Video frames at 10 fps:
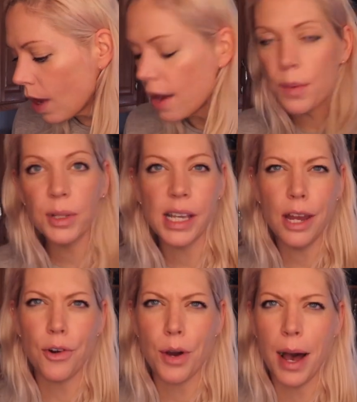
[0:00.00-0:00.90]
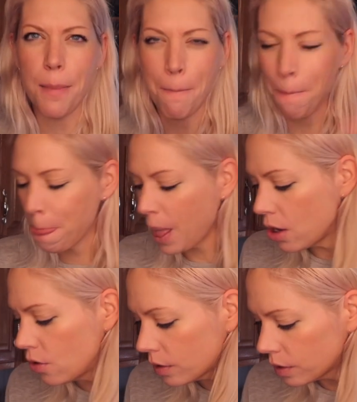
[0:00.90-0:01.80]
And the potato, come on. Like,
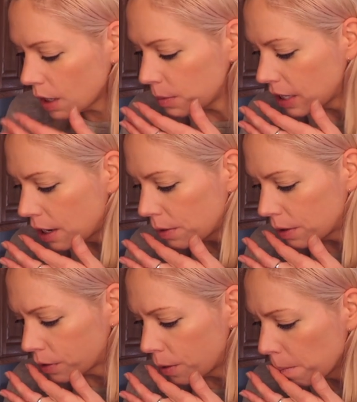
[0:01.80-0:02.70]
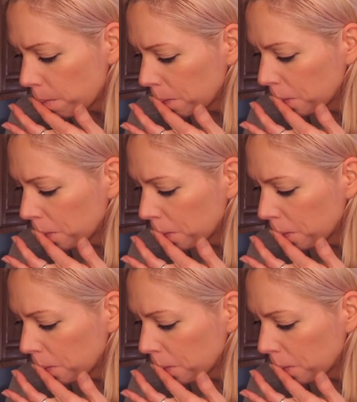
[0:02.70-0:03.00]
who doesn't like potato in the soup?